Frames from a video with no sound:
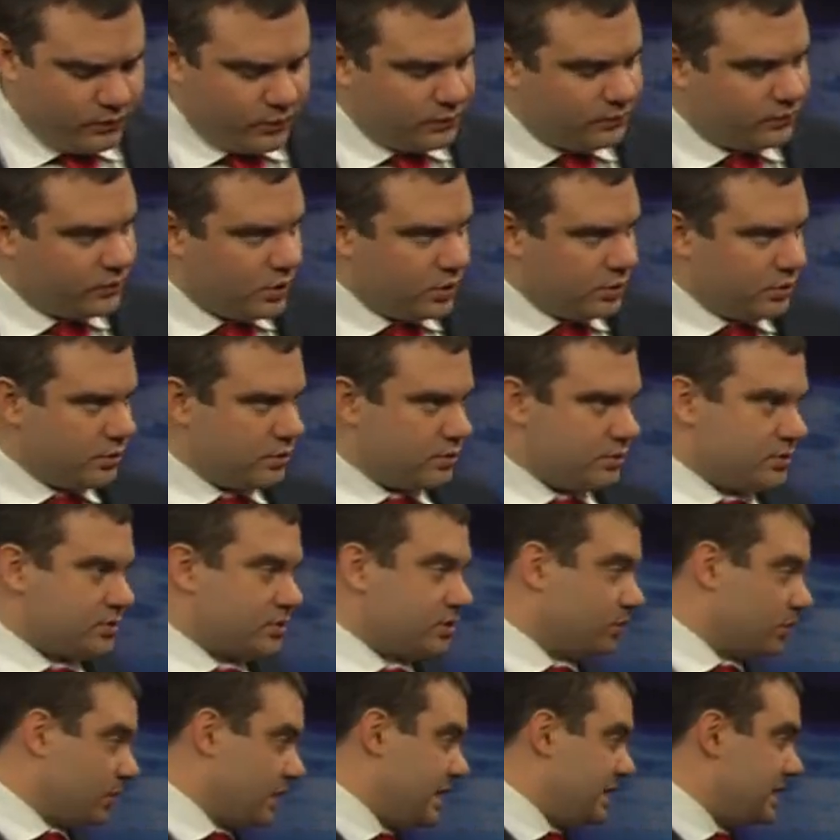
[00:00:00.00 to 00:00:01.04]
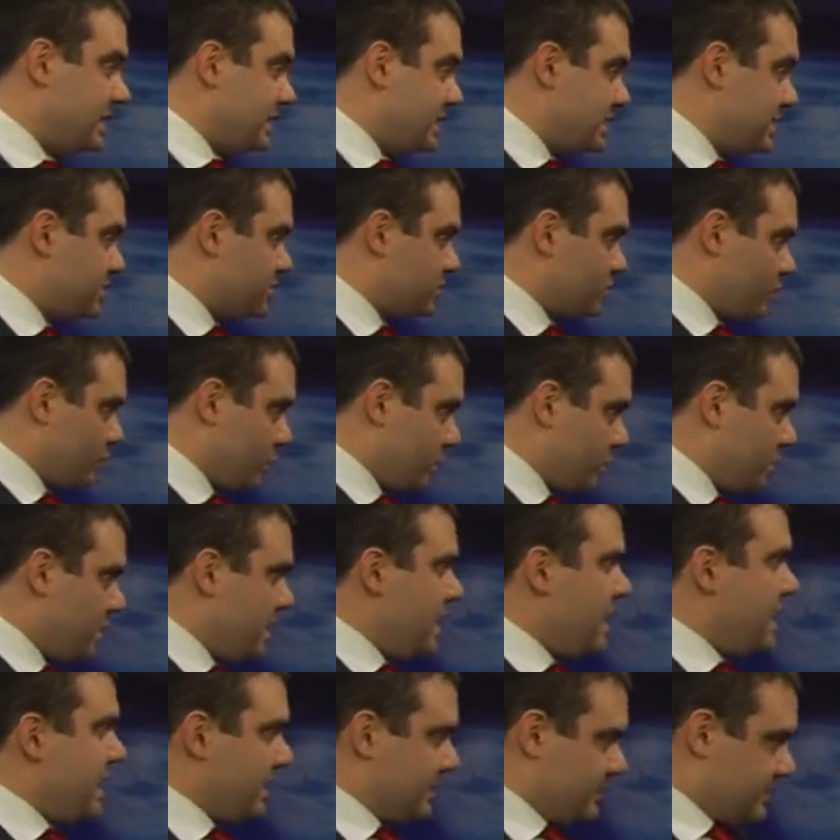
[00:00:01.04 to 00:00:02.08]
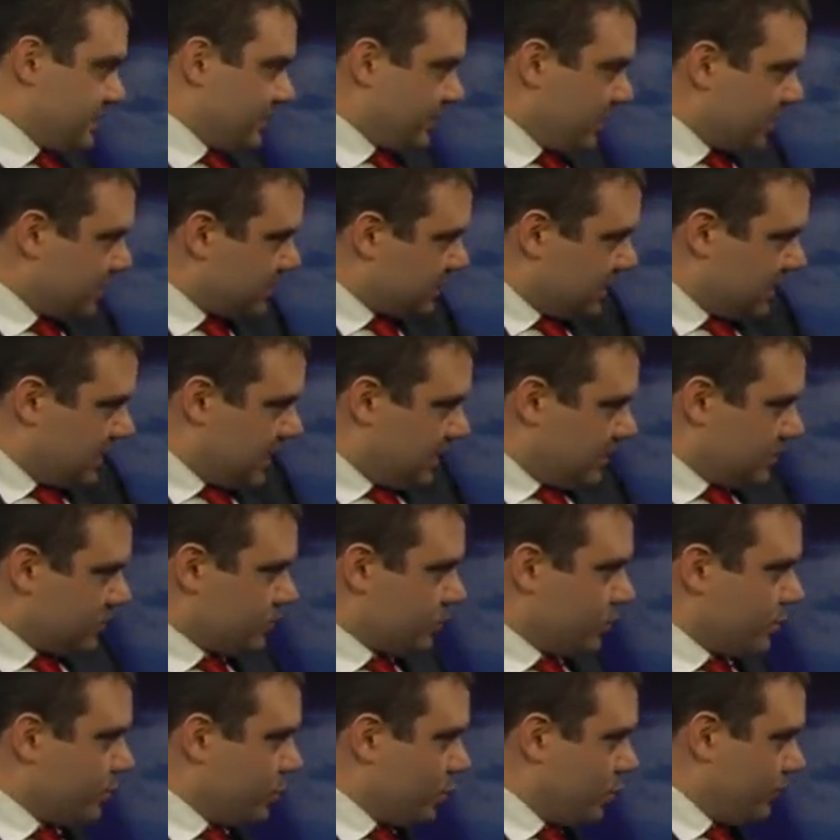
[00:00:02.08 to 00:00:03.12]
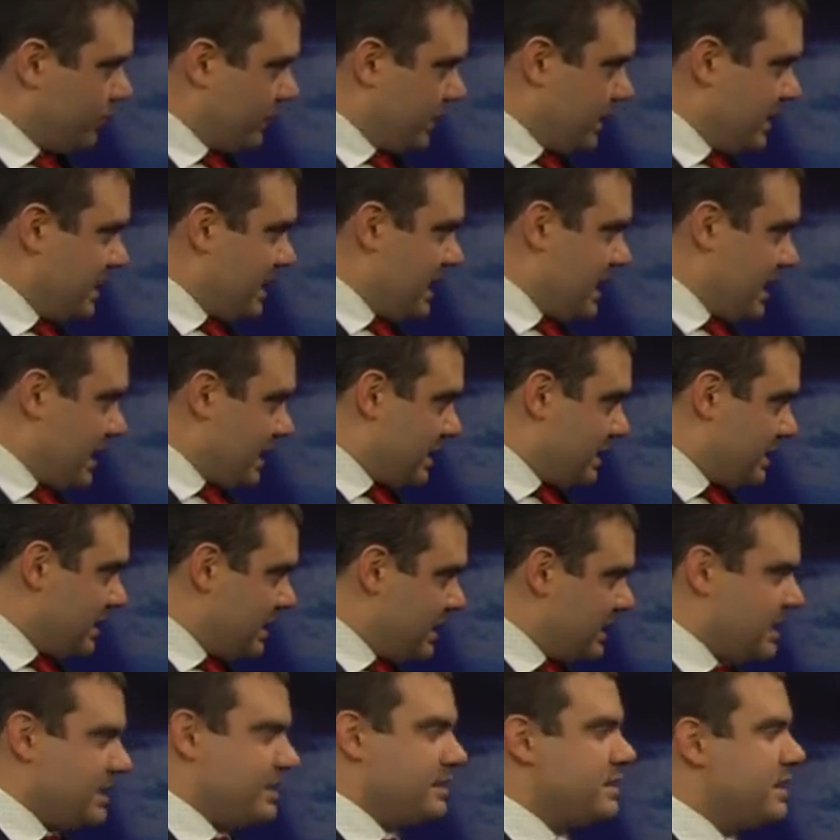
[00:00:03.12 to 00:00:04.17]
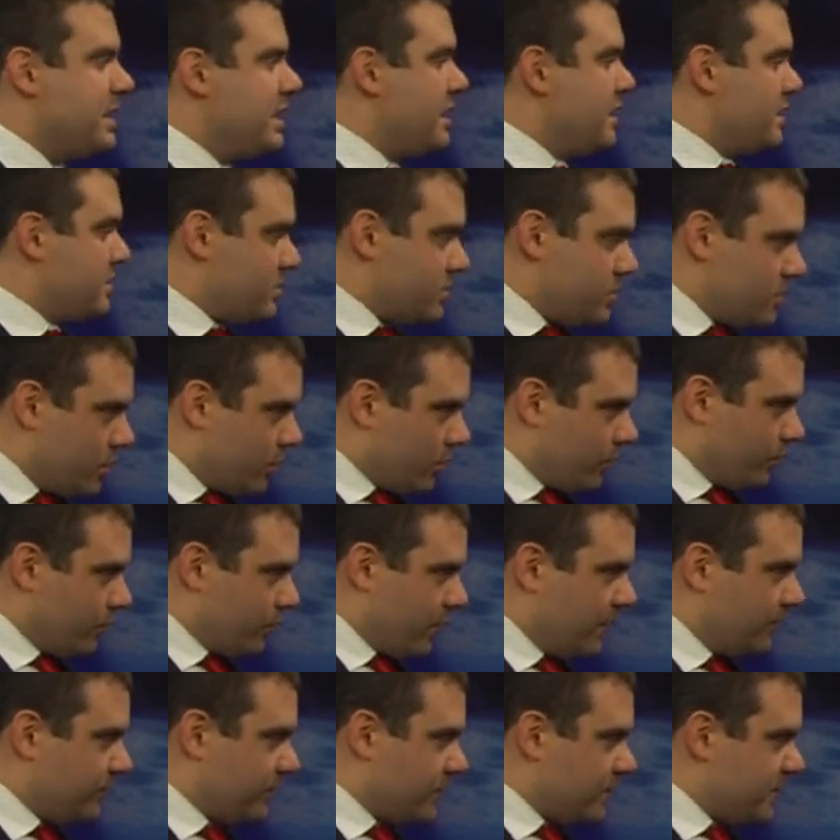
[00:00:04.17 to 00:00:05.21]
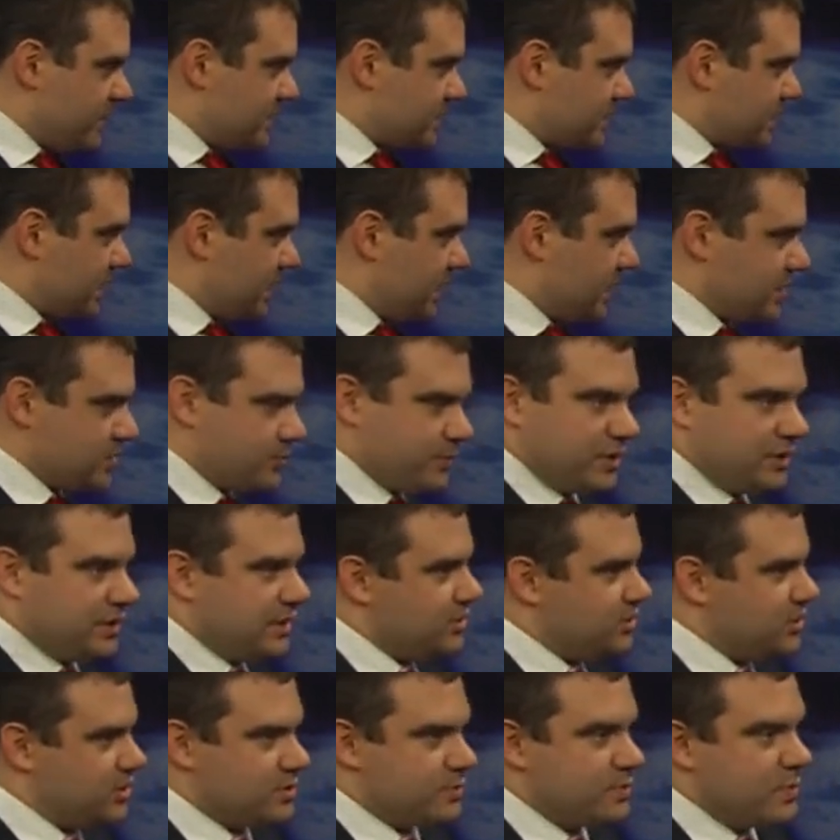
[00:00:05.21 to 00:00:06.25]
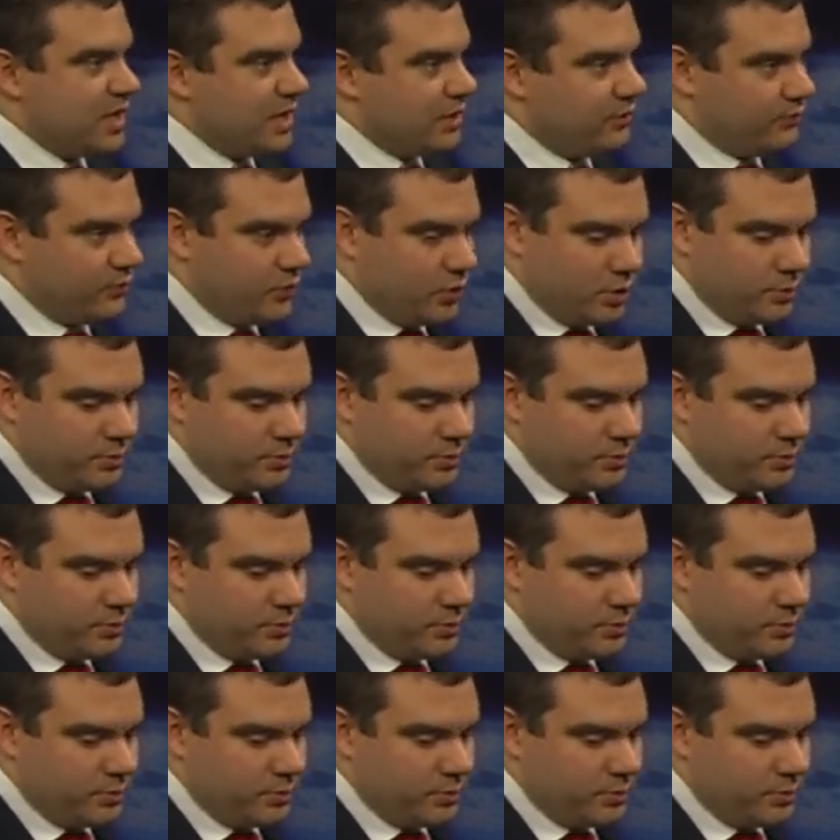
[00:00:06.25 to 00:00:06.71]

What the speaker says: photos looking eastward as some of the clouds were moving on in. No threat from these clouds, but they just made for a